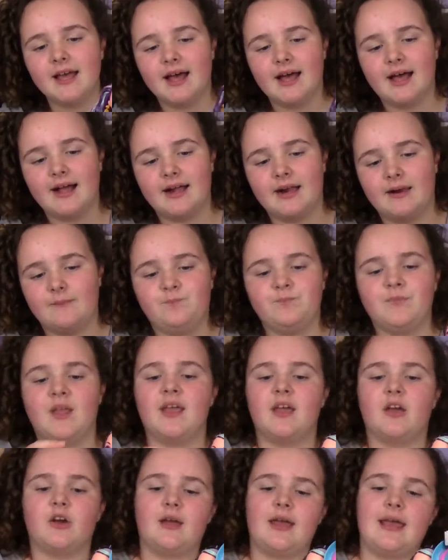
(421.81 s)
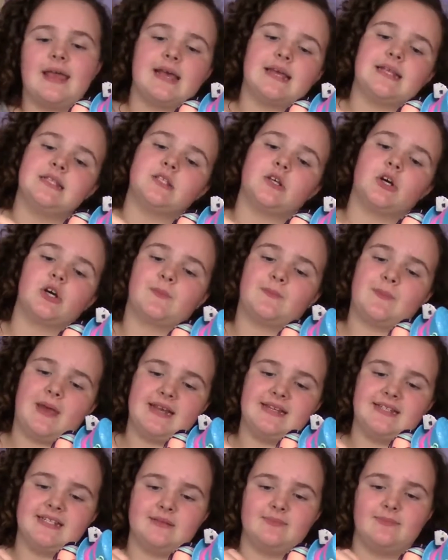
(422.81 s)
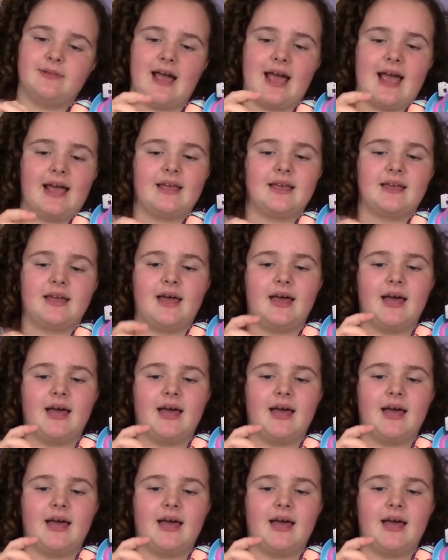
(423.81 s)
Her hands are painted black